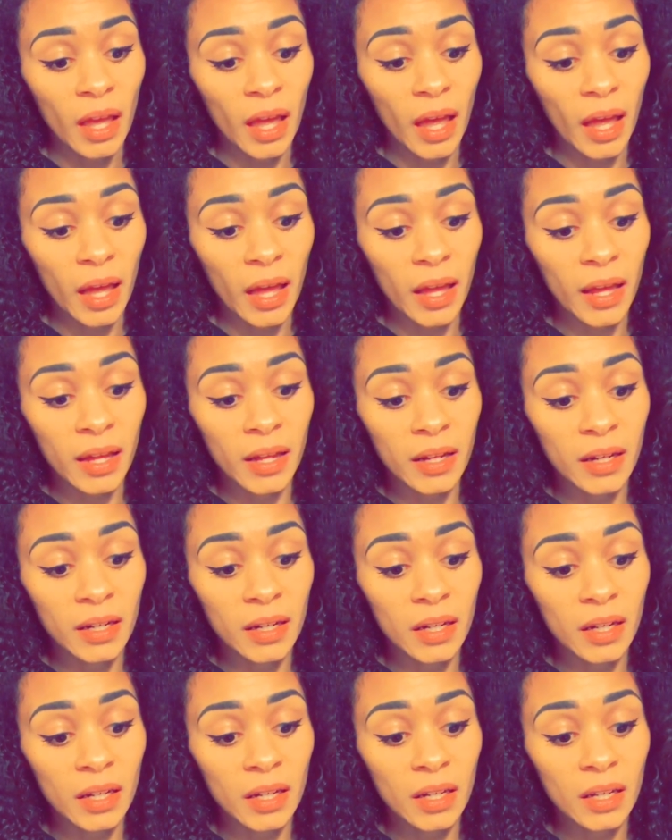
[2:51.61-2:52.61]

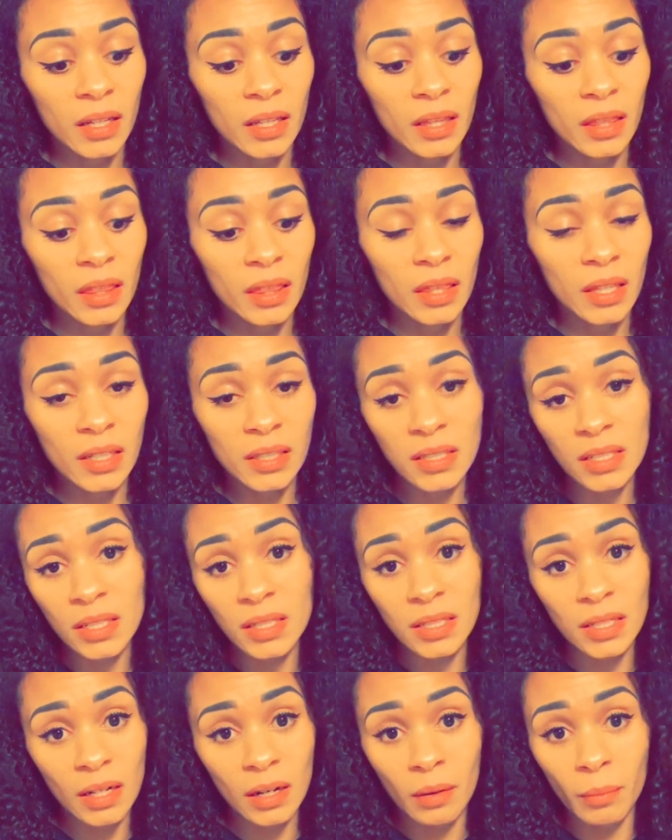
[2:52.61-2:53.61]
And this is
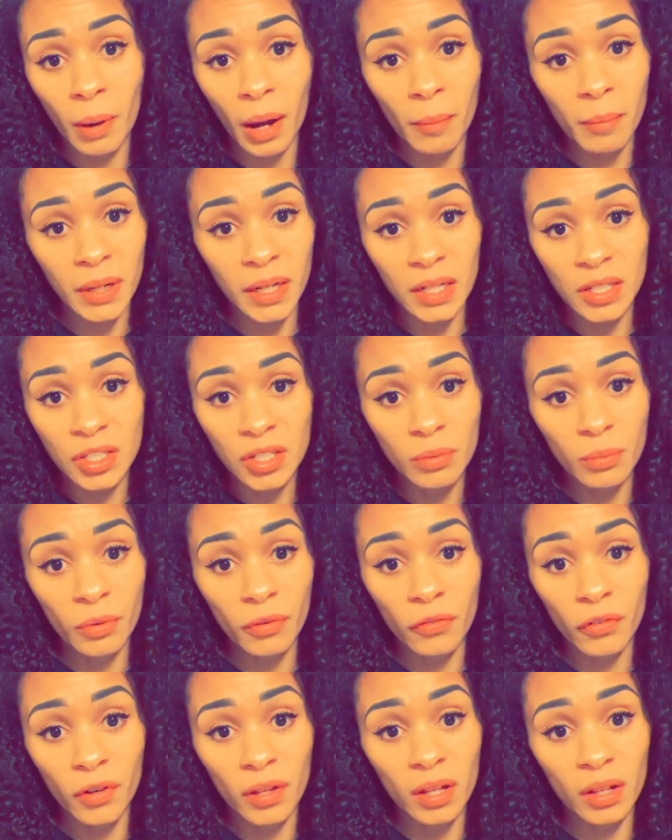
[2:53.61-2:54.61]
an abomination
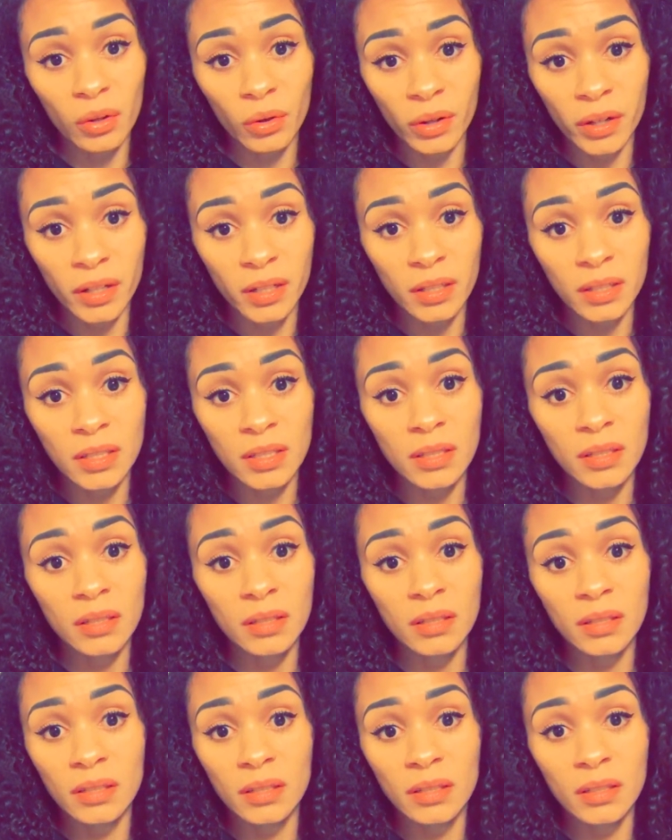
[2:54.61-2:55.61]
before the Lord
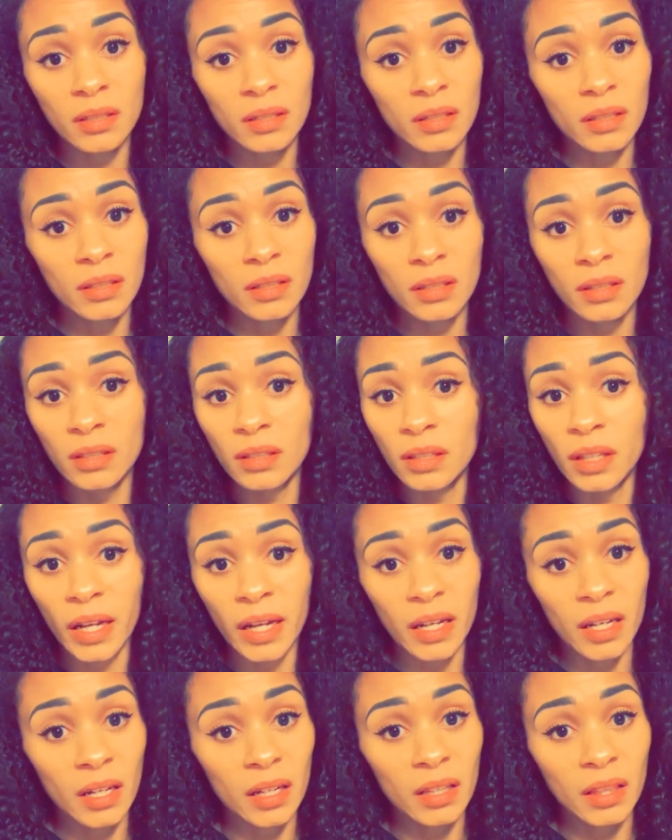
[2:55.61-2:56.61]

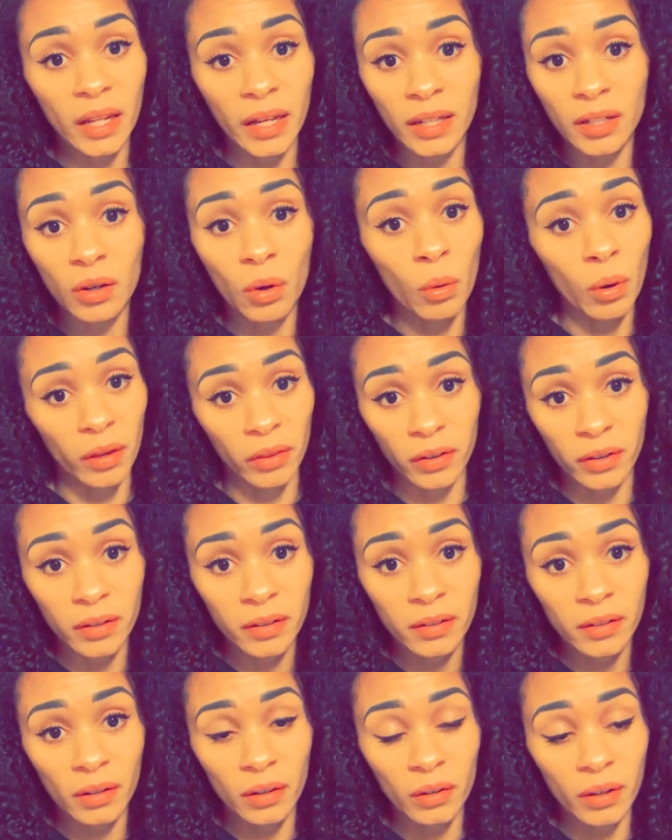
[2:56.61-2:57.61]
like no other,
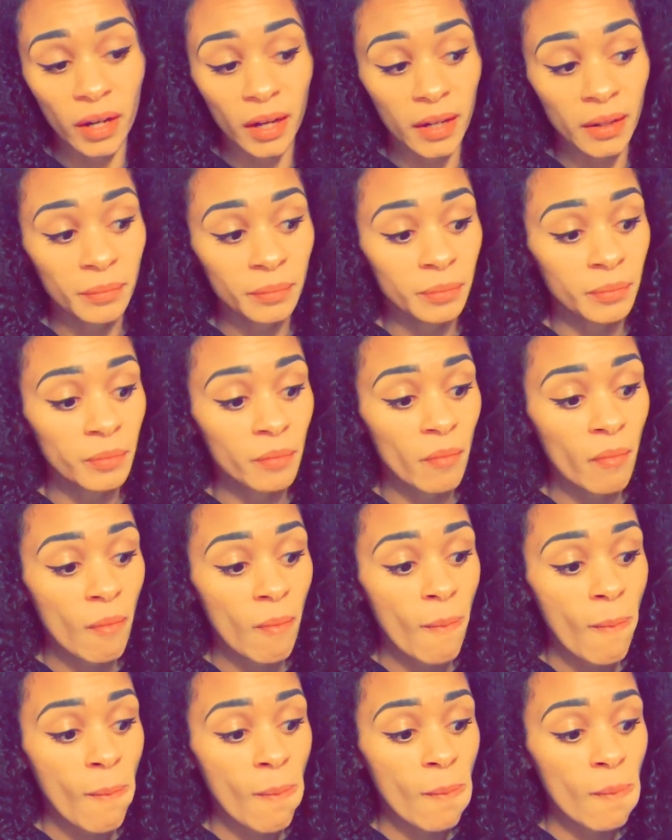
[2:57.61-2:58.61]
okay?
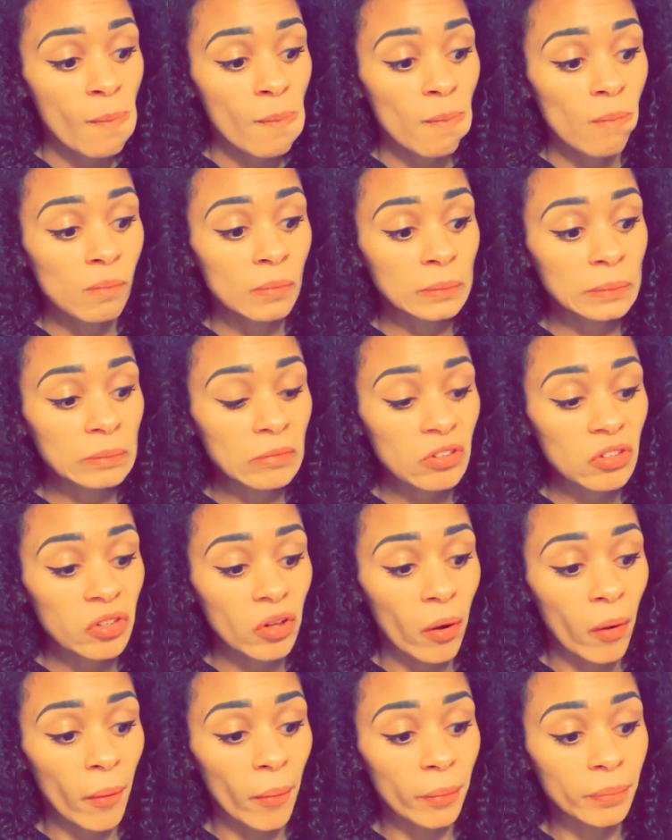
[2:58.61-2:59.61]

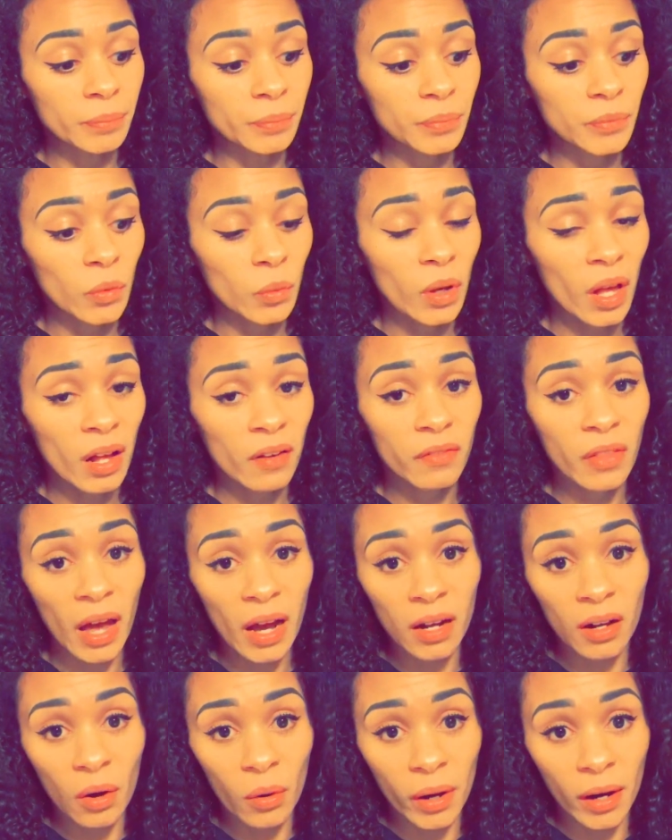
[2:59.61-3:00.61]
So we have
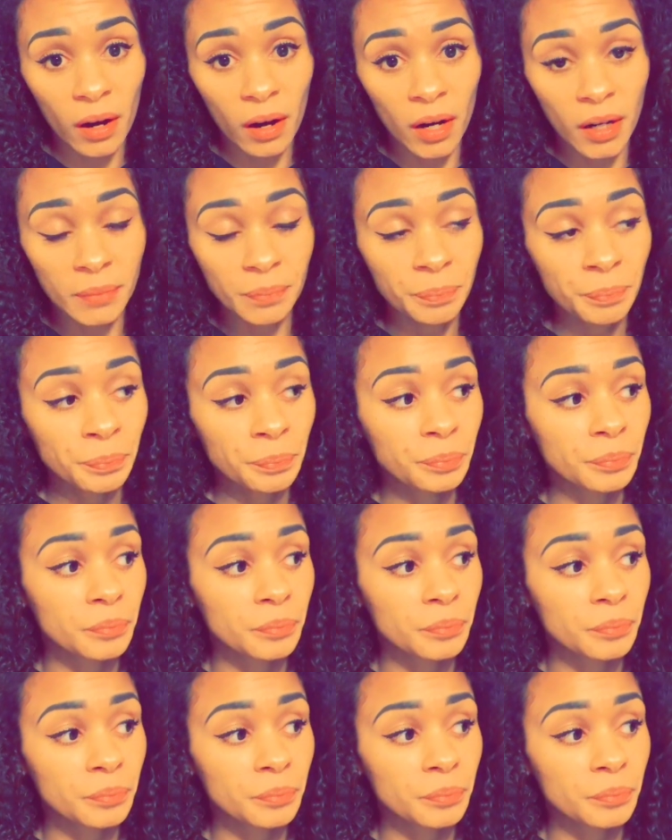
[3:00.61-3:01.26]
that going on.